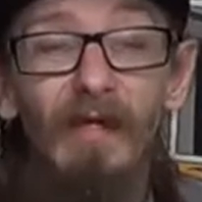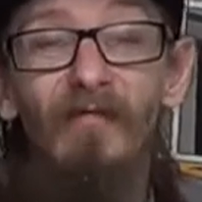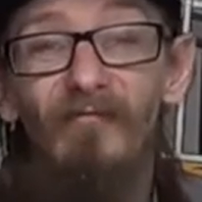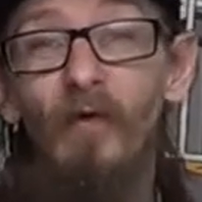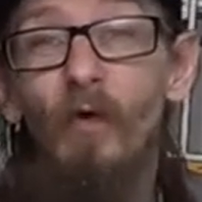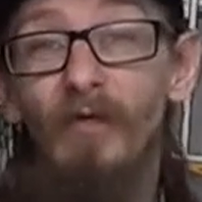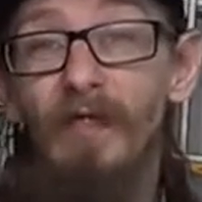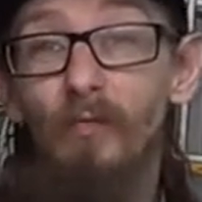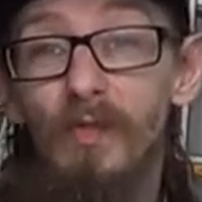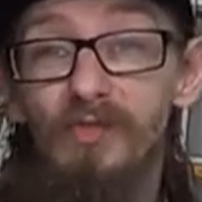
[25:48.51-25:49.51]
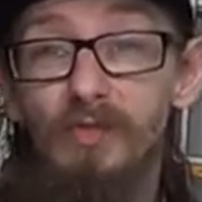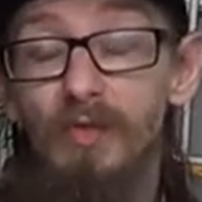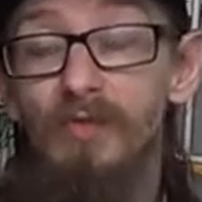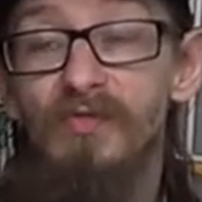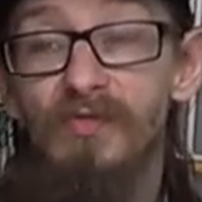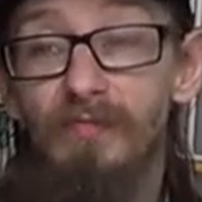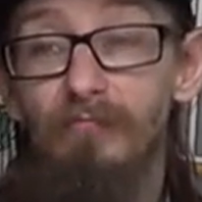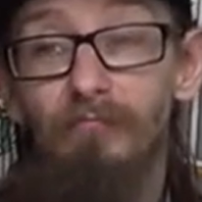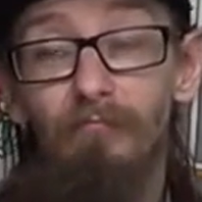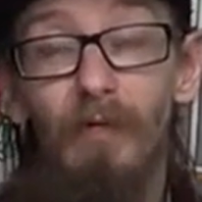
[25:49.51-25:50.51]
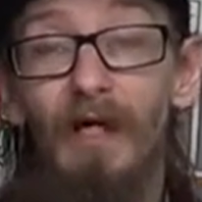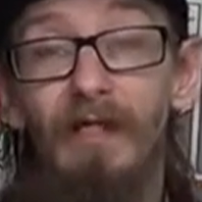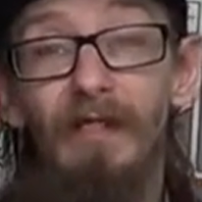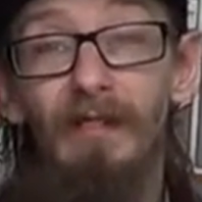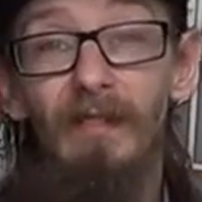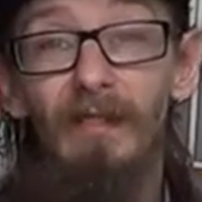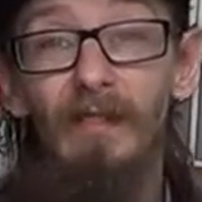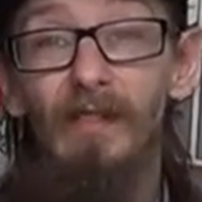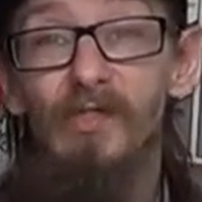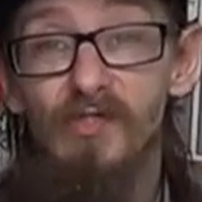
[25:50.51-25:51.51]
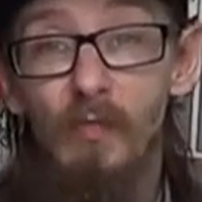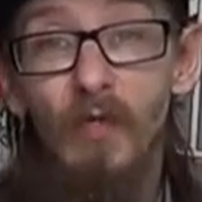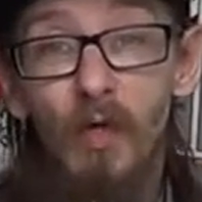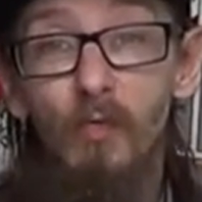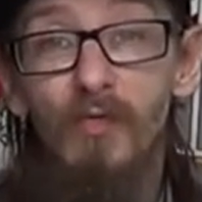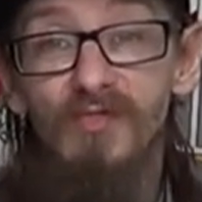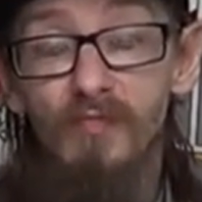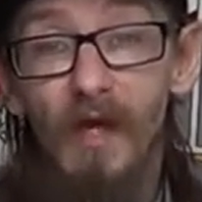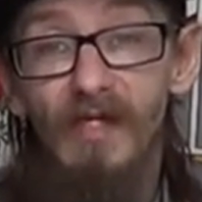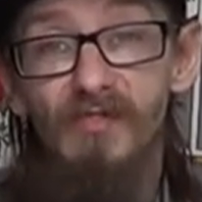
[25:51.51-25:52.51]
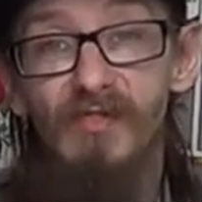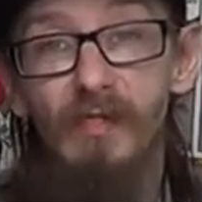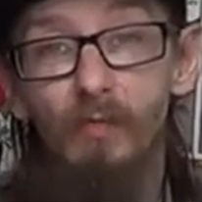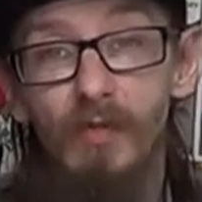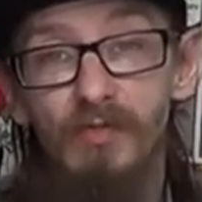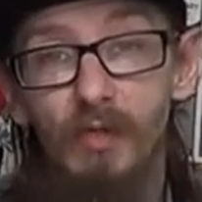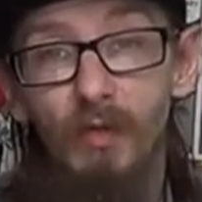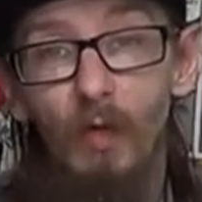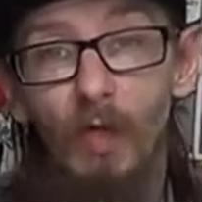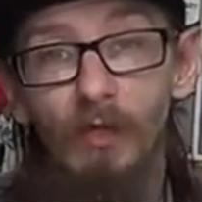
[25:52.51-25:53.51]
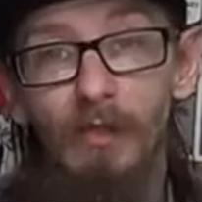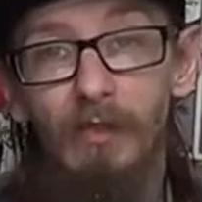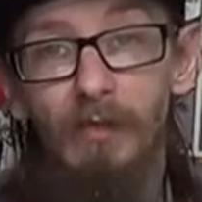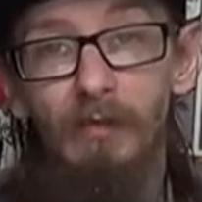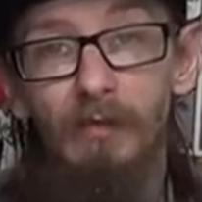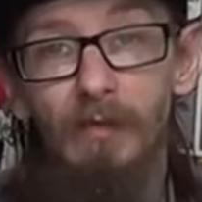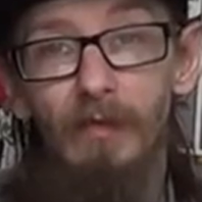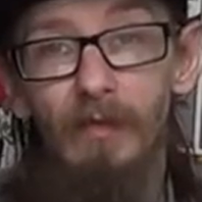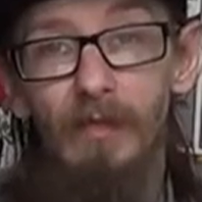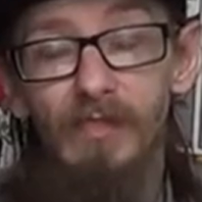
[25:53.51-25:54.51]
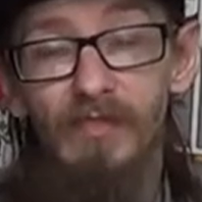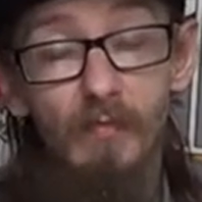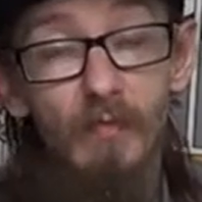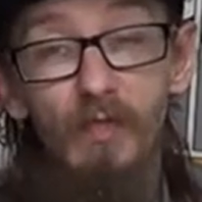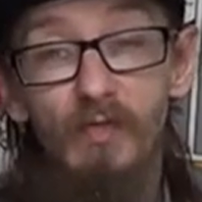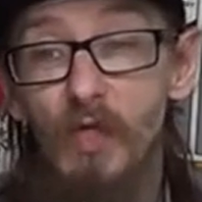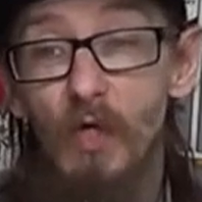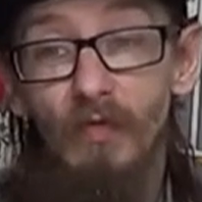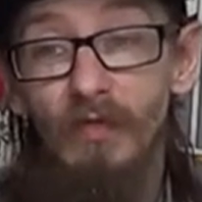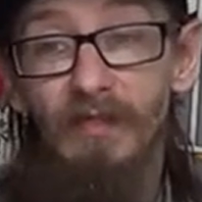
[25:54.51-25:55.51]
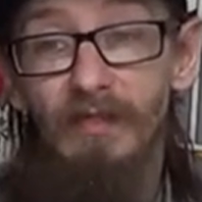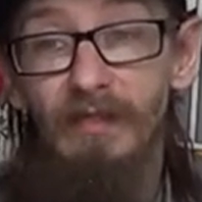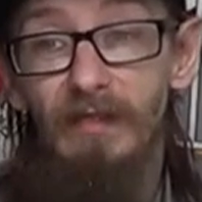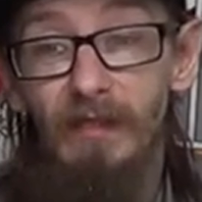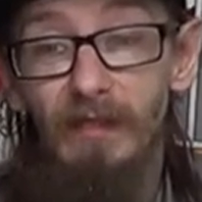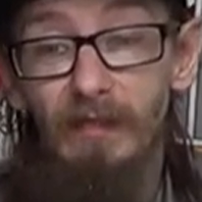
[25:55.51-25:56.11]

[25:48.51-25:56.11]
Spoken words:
if not the originals, by someone who respects the original work. Someone who's got the